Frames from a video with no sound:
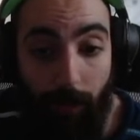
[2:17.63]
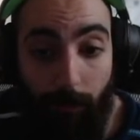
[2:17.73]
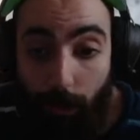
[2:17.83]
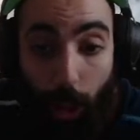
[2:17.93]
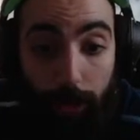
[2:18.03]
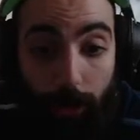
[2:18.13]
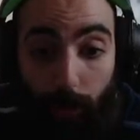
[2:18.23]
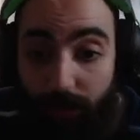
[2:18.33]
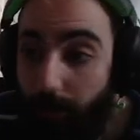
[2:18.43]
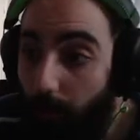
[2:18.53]
But God
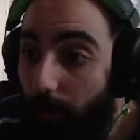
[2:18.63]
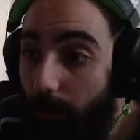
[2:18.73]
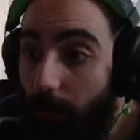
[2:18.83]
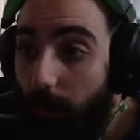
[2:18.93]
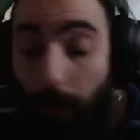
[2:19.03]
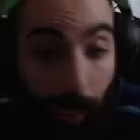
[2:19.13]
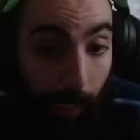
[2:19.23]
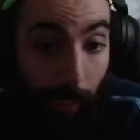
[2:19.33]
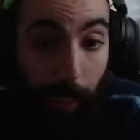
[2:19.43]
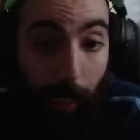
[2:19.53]
knows, bro. But
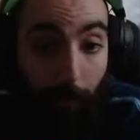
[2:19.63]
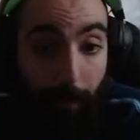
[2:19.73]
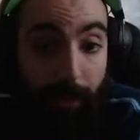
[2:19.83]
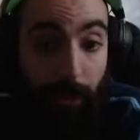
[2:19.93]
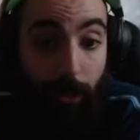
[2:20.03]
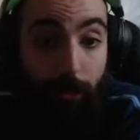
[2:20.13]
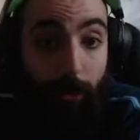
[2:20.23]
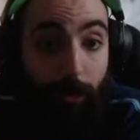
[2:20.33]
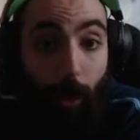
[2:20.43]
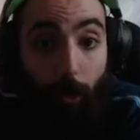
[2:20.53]
I mean,
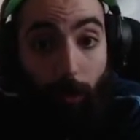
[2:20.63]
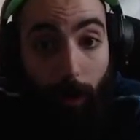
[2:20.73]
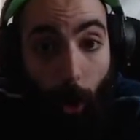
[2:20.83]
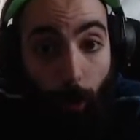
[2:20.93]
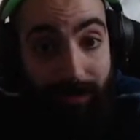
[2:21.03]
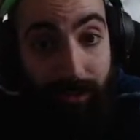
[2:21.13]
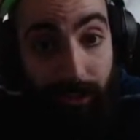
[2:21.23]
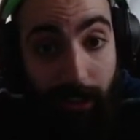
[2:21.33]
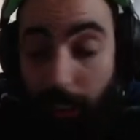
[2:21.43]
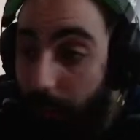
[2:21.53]
yo,
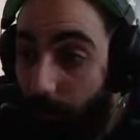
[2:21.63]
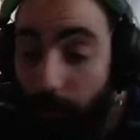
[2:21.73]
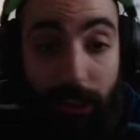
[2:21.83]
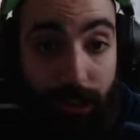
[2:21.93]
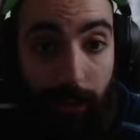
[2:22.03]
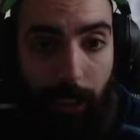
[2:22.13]
OTK and all that shit.